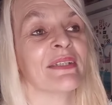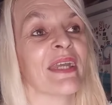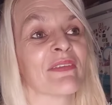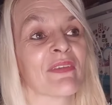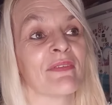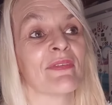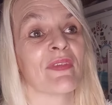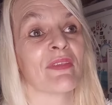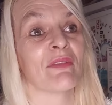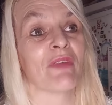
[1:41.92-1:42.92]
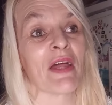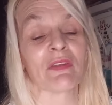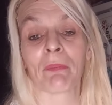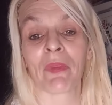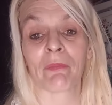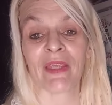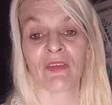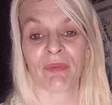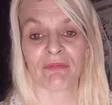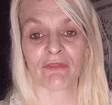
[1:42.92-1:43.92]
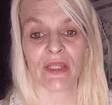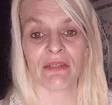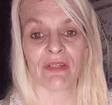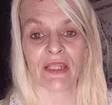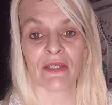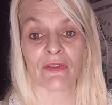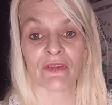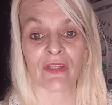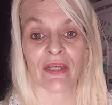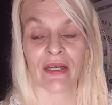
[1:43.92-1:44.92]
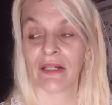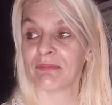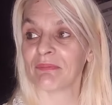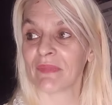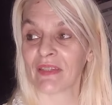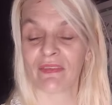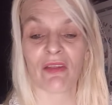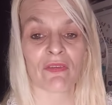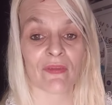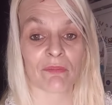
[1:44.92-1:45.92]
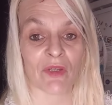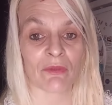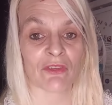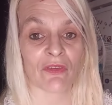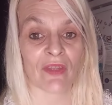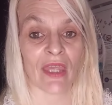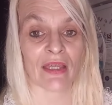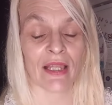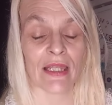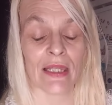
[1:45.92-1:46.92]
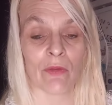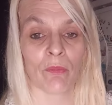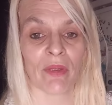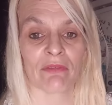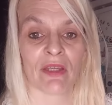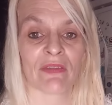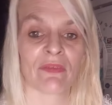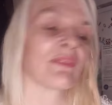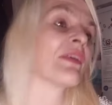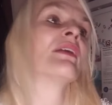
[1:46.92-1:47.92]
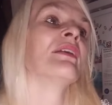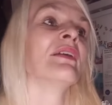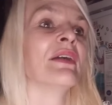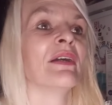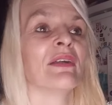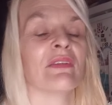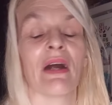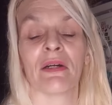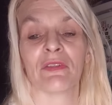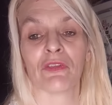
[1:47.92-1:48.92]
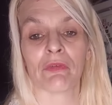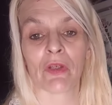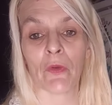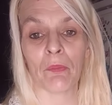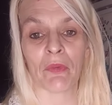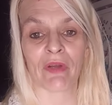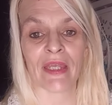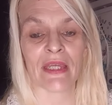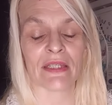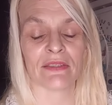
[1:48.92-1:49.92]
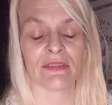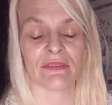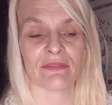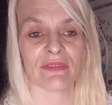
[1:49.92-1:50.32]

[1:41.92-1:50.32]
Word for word: yeah, so the roundup of the week's been really really good. Um, it's nice sometimes just to get a little bit of rest uh, to recuperate and